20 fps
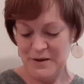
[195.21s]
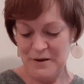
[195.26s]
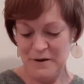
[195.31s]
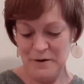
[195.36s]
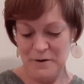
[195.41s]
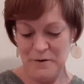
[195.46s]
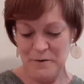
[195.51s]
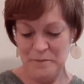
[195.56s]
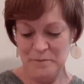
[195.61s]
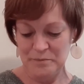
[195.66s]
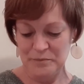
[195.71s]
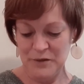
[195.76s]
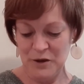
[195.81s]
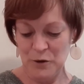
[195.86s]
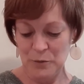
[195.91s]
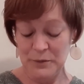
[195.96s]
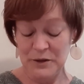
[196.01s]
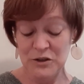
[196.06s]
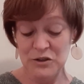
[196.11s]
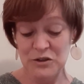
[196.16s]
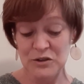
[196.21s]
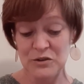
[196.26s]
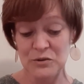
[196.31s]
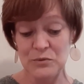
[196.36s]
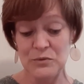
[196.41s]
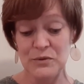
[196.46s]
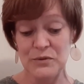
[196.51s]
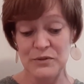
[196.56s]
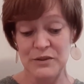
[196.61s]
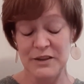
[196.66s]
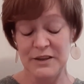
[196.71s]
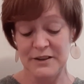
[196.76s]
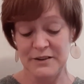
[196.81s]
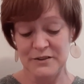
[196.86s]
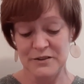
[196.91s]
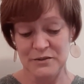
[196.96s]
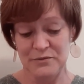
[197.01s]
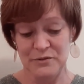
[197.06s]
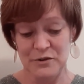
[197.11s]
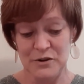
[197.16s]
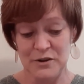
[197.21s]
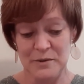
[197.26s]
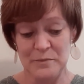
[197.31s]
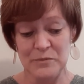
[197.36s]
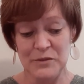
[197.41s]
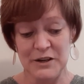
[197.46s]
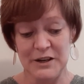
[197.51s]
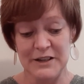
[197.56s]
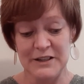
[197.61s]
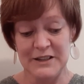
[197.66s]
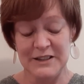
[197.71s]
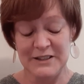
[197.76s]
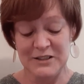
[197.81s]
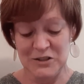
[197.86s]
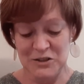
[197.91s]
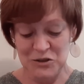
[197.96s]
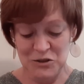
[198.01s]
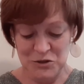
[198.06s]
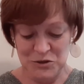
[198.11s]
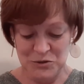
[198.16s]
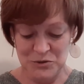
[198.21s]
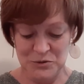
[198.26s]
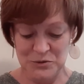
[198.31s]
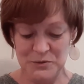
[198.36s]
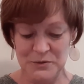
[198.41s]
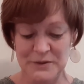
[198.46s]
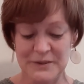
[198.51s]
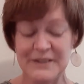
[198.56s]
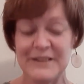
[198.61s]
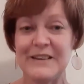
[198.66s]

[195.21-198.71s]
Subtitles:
help me to do the things for him that I need to do.